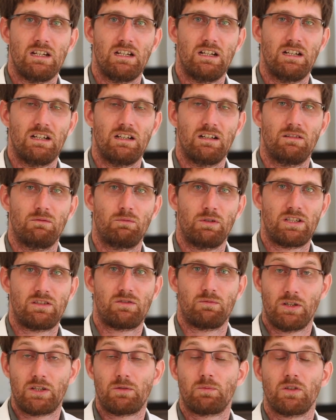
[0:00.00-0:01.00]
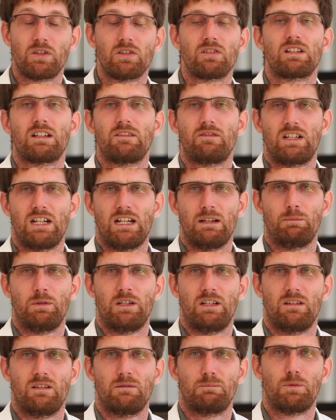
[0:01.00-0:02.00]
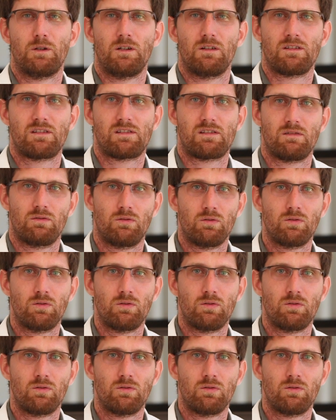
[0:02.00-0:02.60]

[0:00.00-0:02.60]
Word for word: Uh, which, which would not have it happen in the past,